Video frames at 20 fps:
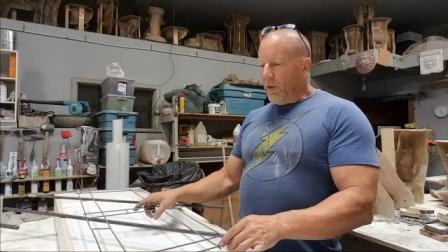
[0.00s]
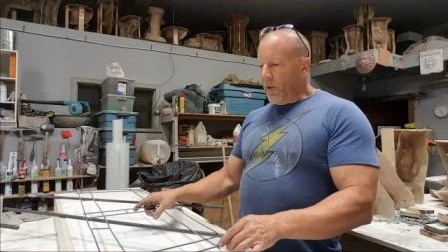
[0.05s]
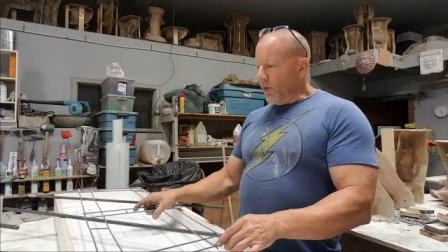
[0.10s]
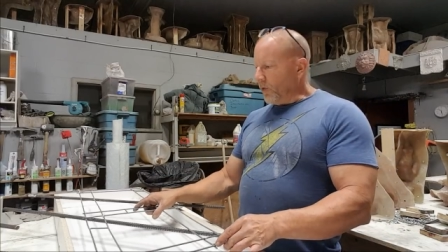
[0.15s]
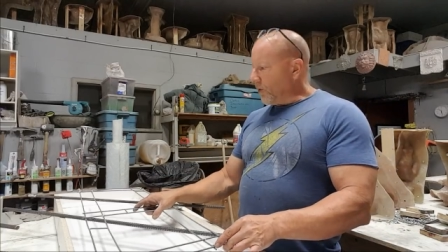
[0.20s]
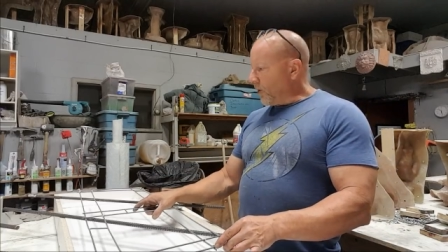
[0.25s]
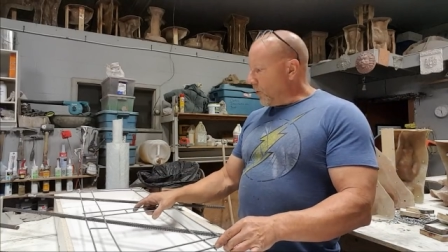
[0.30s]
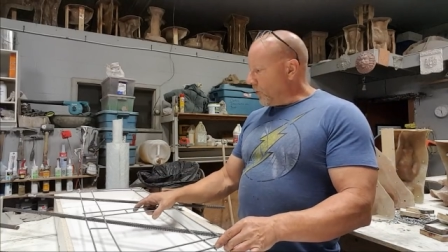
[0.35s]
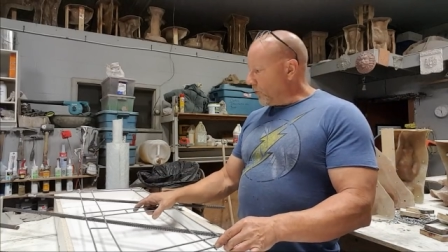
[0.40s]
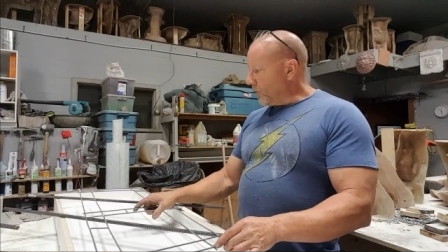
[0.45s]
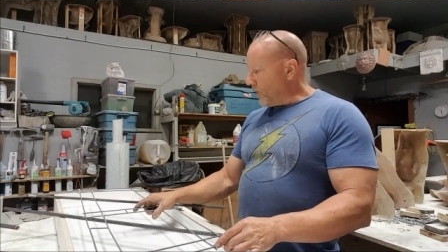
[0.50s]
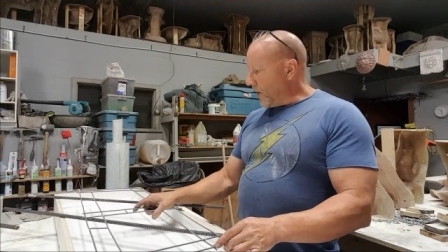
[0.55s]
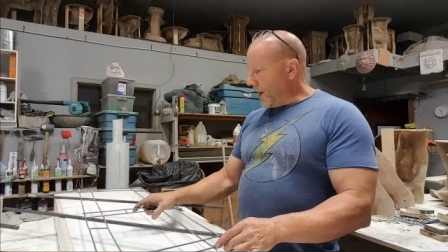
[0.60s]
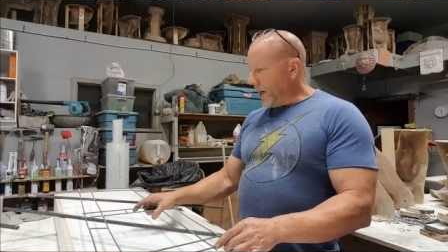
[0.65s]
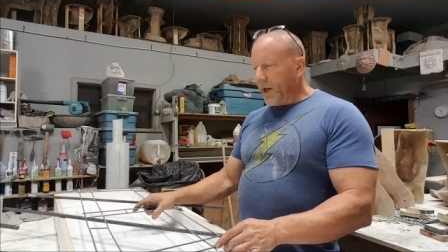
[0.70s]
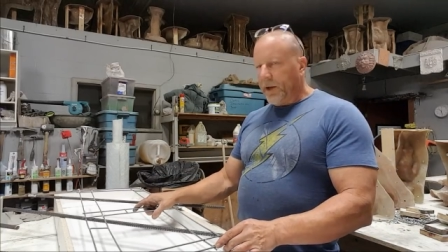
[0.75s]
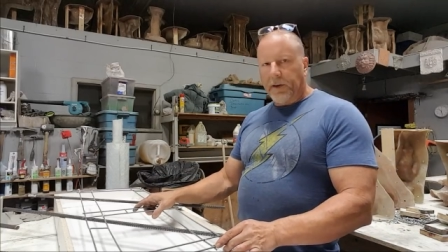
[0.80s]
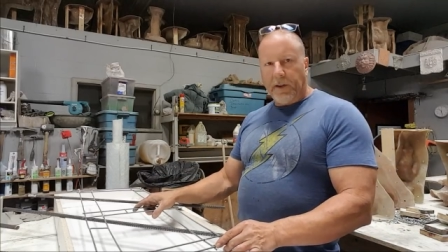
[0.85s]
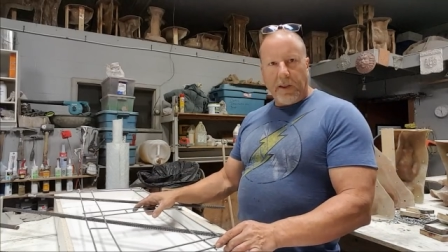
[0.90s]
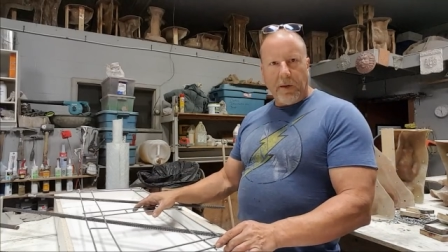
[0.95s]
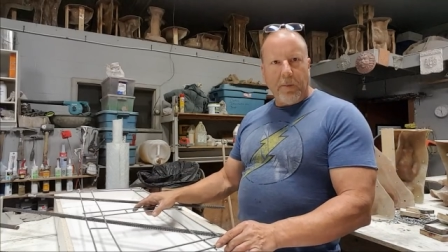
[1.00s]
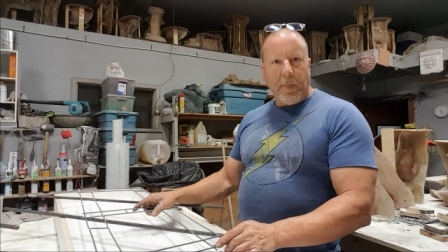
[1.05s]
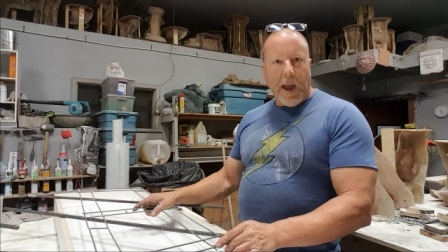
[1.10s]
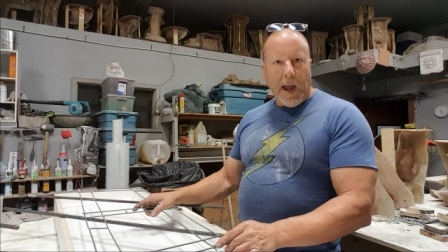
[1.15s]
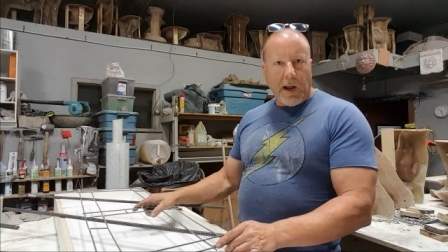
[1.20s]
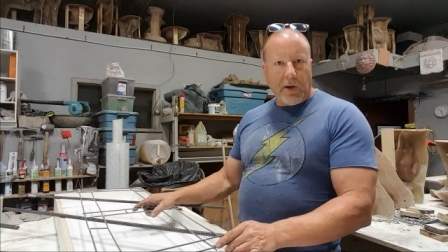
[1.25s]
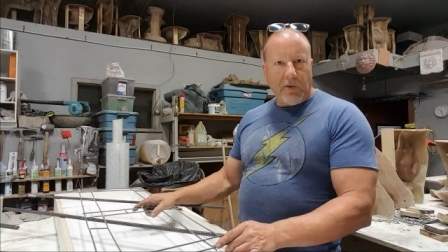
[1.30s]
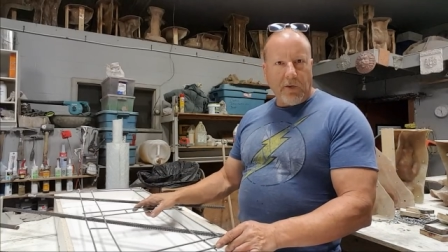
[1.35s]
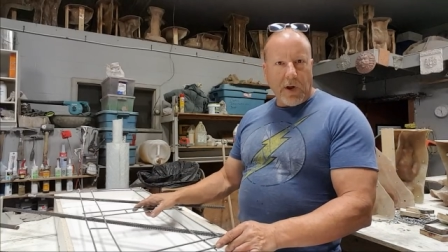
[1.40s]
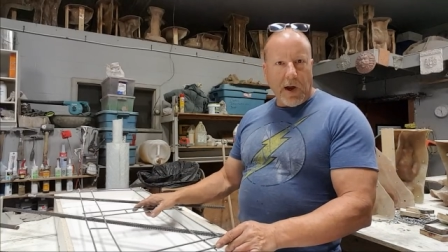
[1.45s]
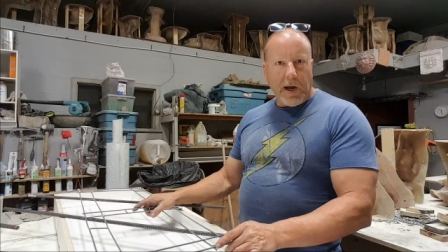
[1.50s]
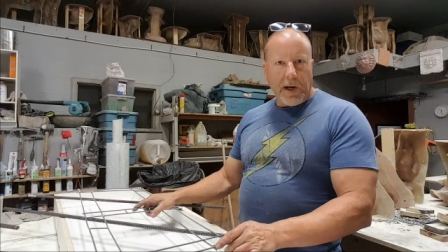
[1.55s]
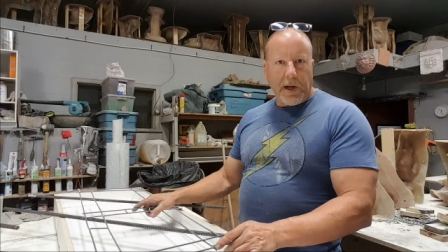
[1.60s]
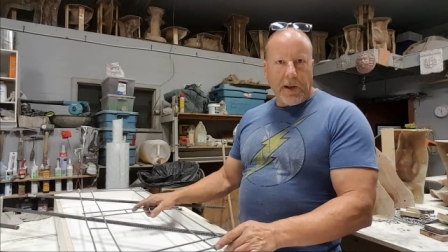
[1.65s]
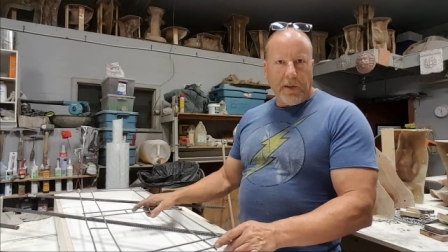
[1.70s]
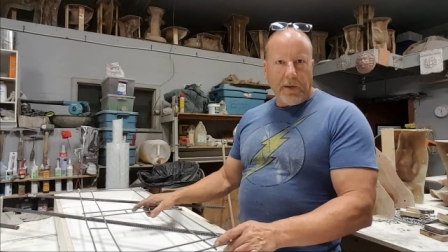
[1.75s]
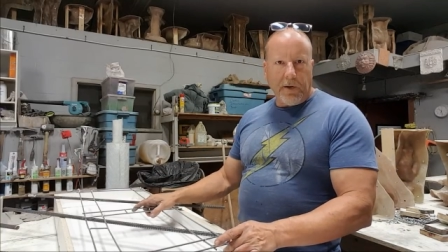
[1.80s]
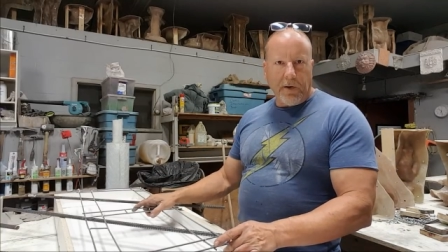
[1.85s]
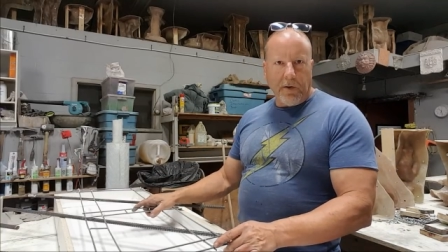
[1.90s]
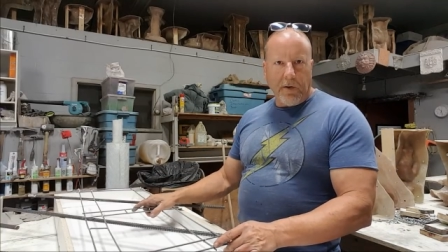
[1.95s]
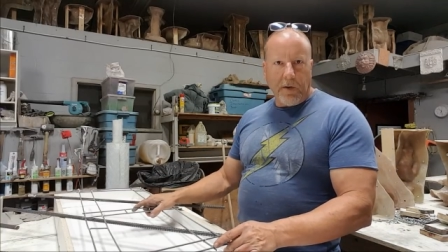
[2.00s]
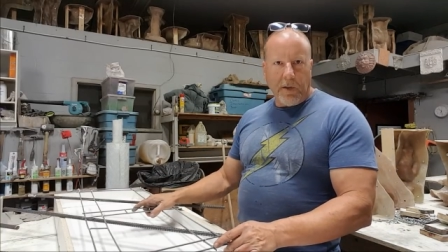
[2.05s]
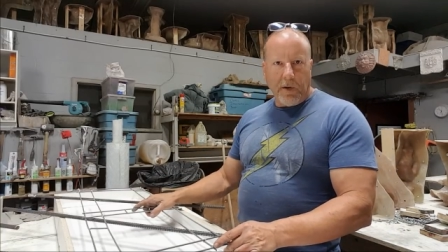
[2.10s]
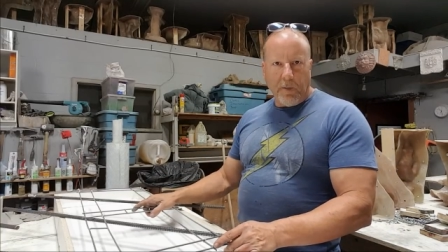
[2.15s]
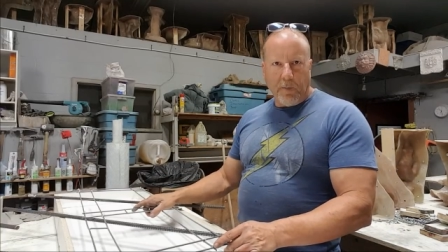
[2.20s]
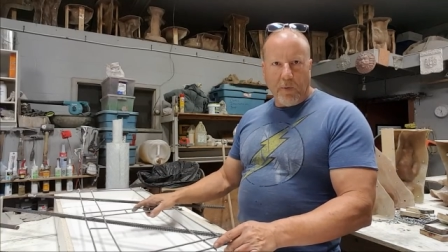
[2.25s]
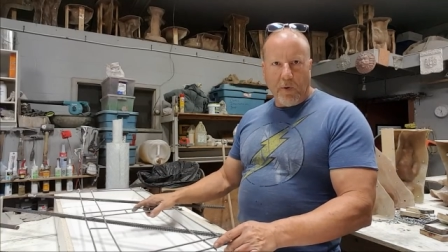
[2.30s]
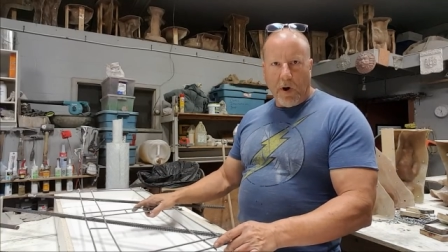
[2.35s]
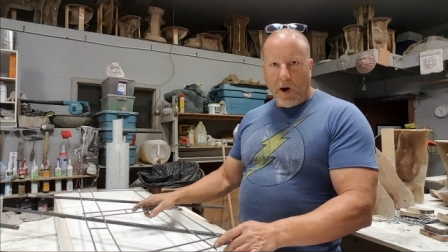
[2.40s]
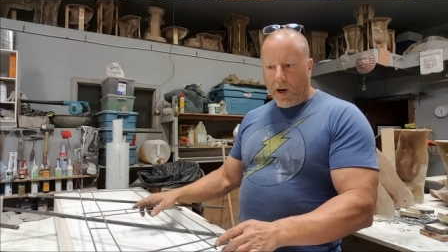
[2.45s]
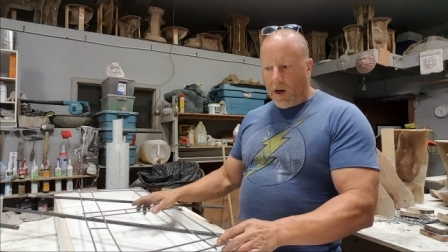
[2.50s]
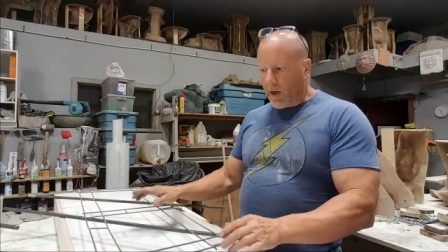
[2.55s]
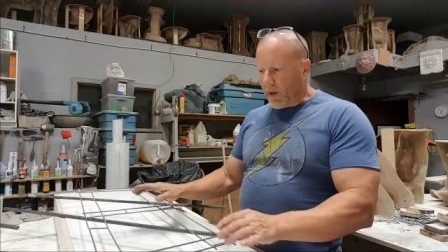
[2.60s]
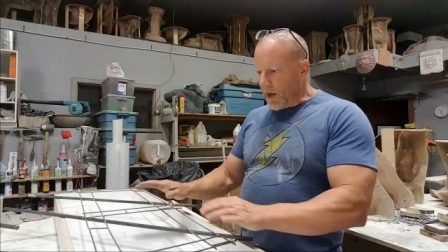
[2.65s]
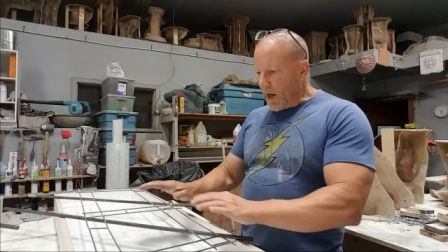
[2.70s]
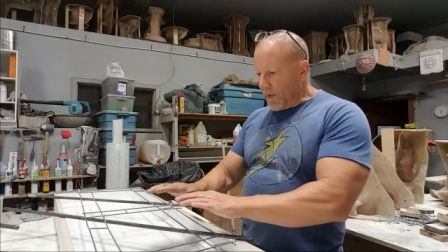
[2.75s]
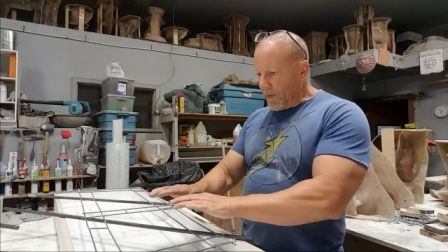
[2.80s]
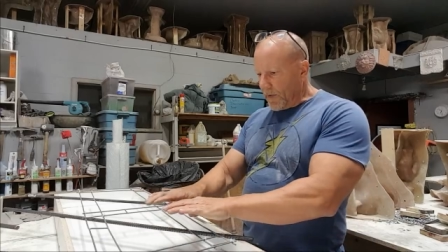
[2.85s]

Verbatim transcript: This goes right into the backside of their product,